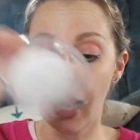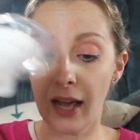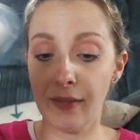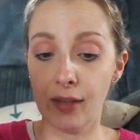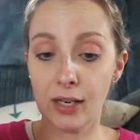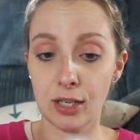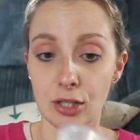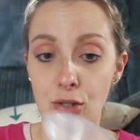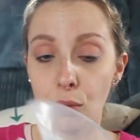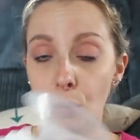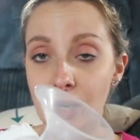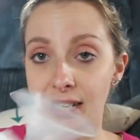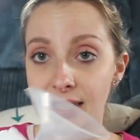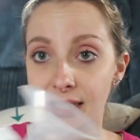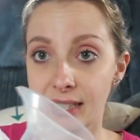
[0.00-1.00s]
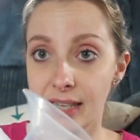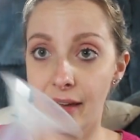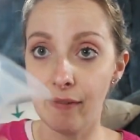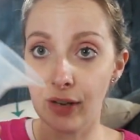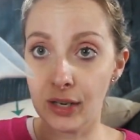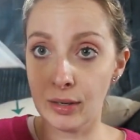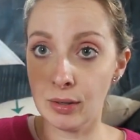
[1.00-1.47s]
and then a
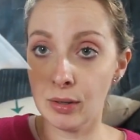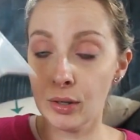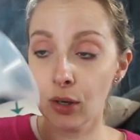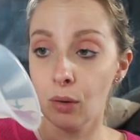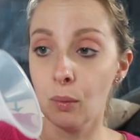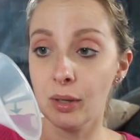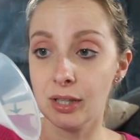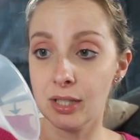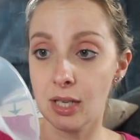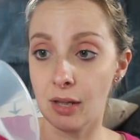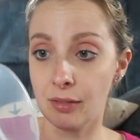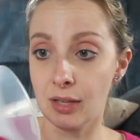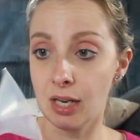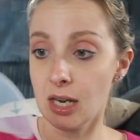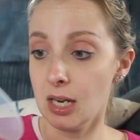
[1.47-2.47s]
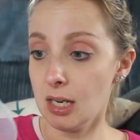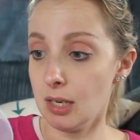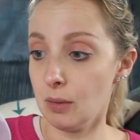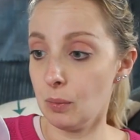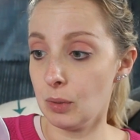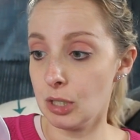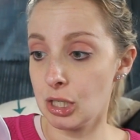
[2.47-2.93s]
27 with nothing in
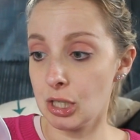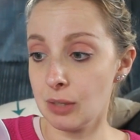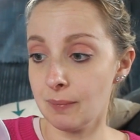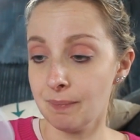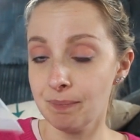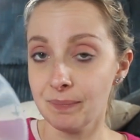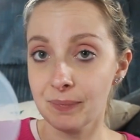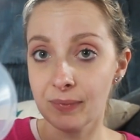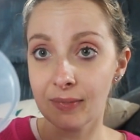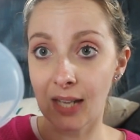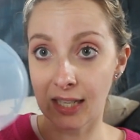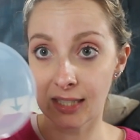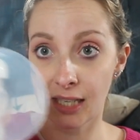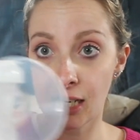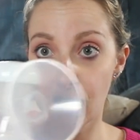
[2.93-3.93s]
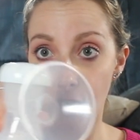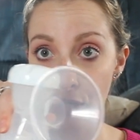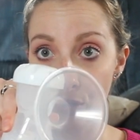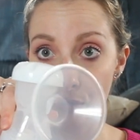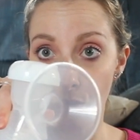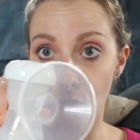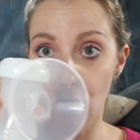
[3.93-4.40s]
it, which that's a
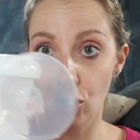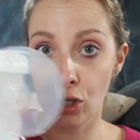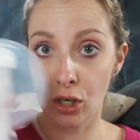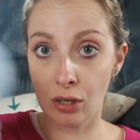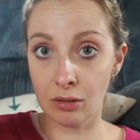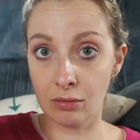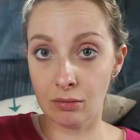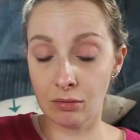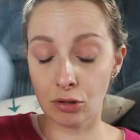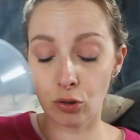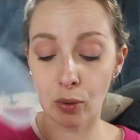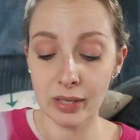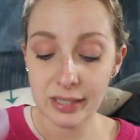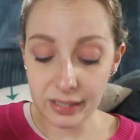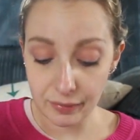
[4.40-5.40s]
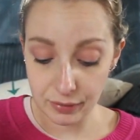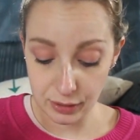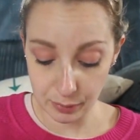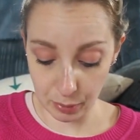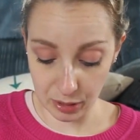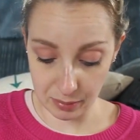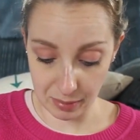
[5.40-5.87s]
huge, 27
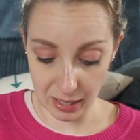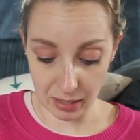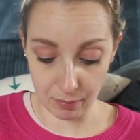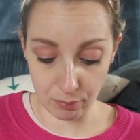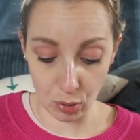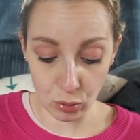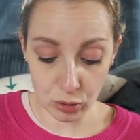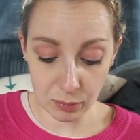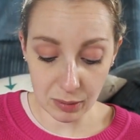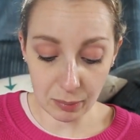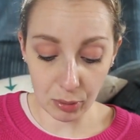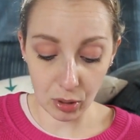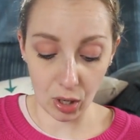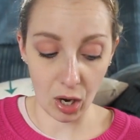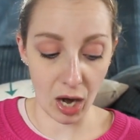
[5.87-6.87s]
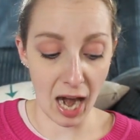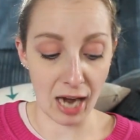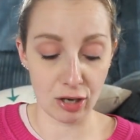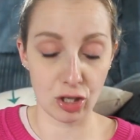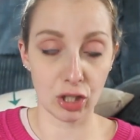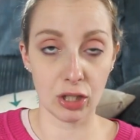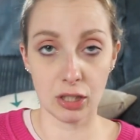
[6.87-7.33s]
is pretty big. Most people are
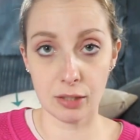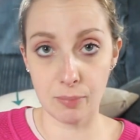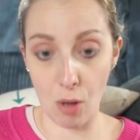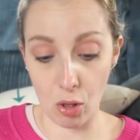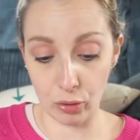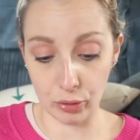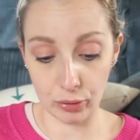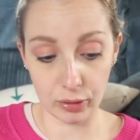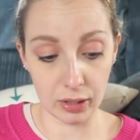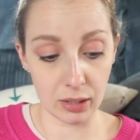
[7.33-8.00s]
actually smaller